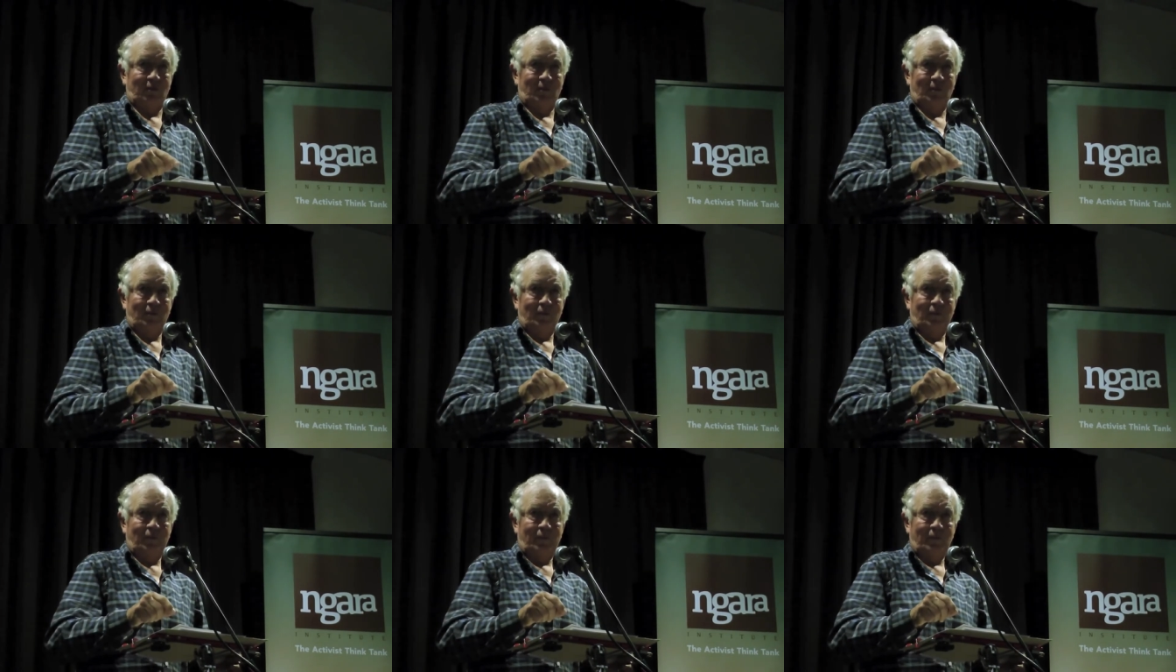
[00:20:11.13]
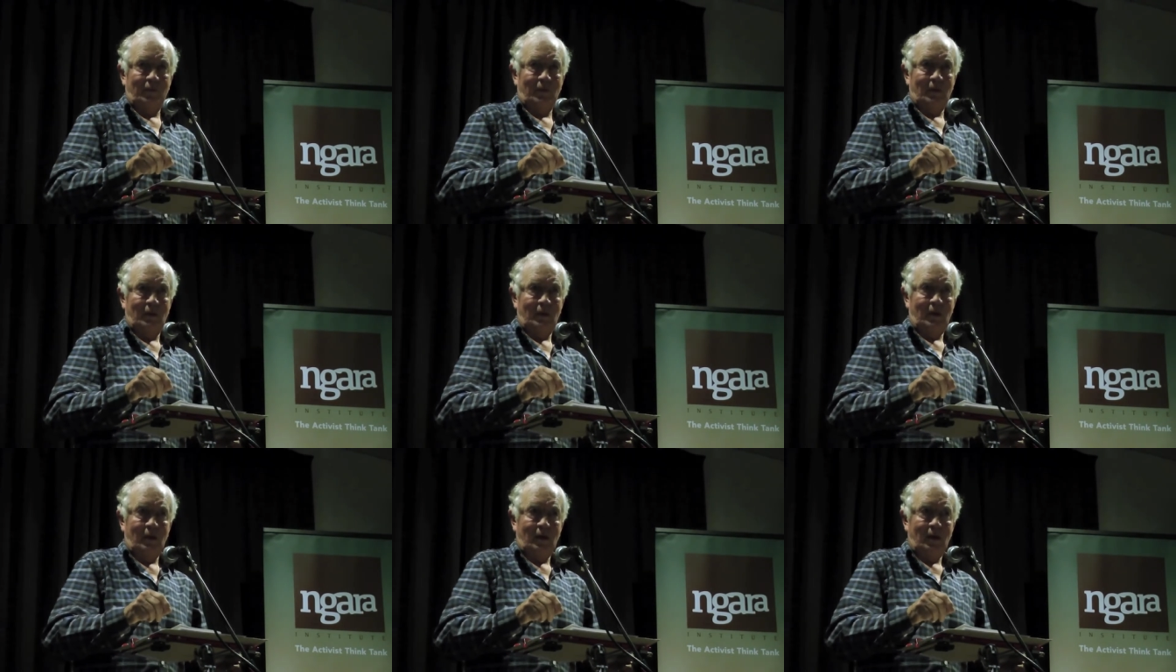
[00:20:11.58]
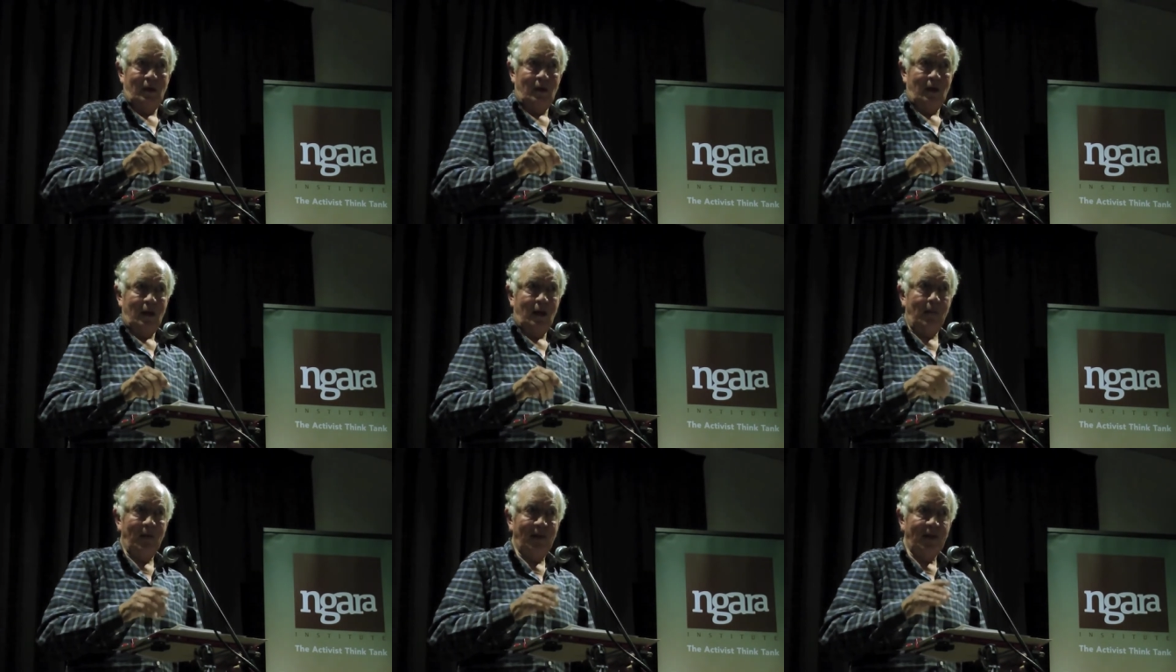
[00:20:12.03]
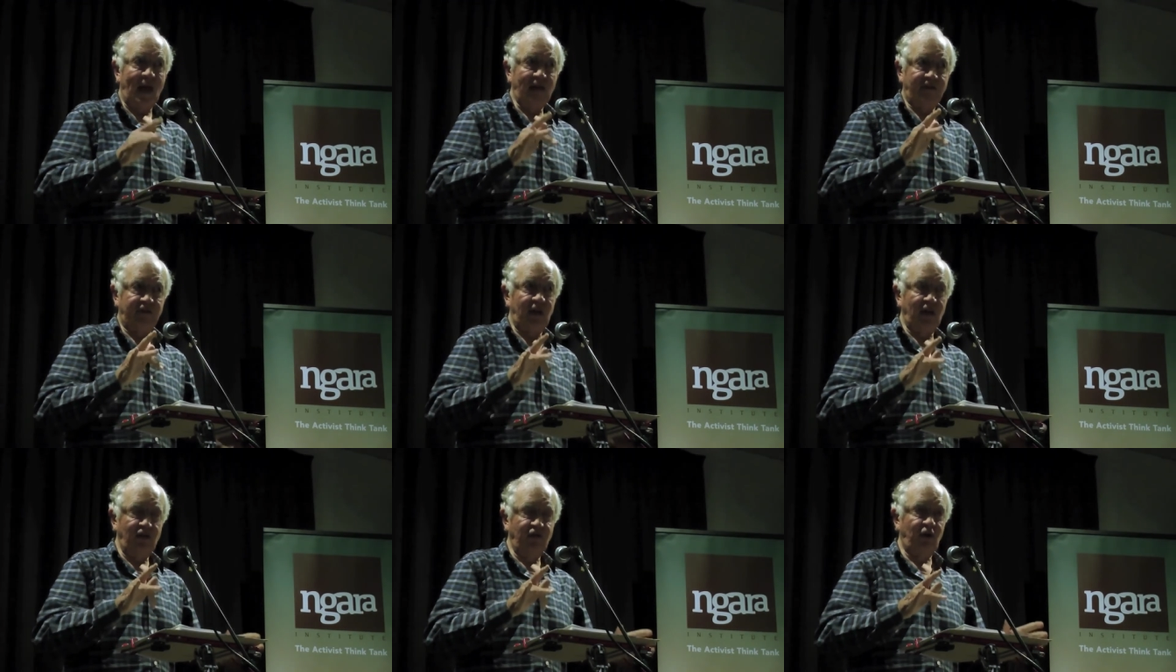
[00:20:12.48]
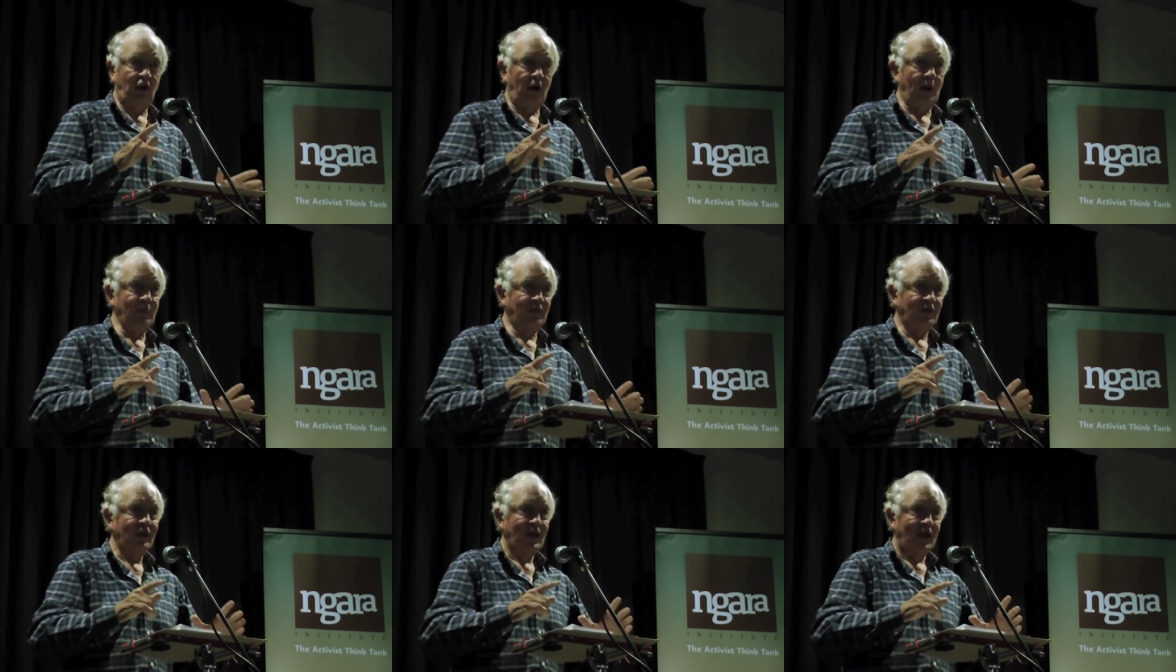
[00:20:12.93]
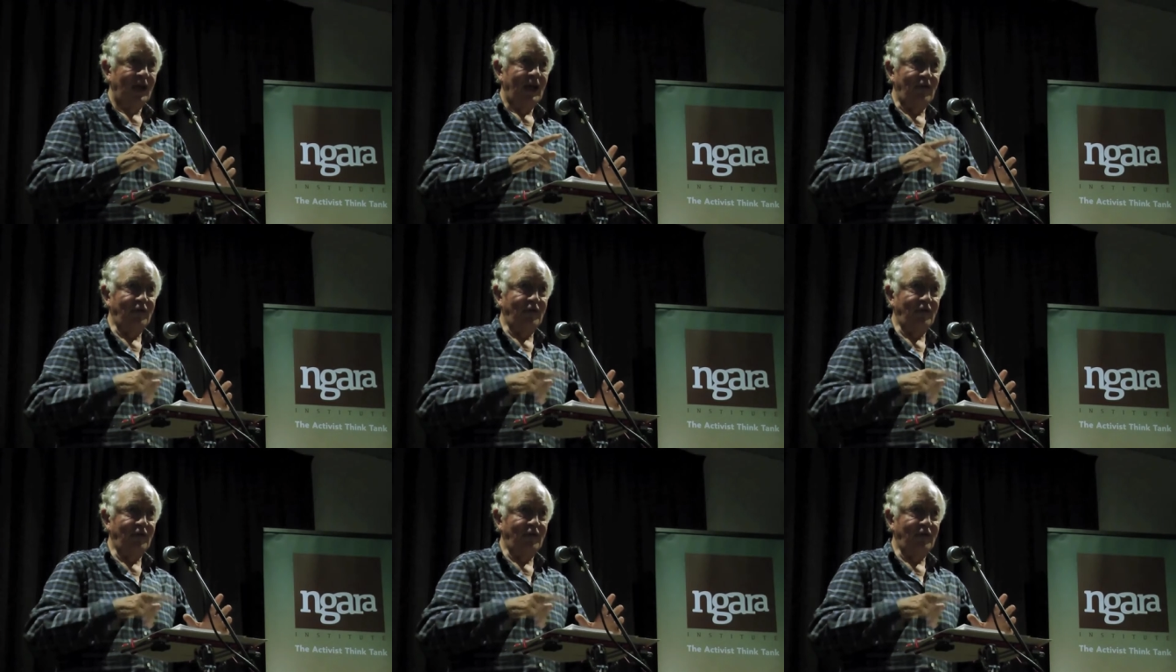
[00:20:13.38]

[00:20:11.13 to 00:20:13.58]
I mean, that's in terms,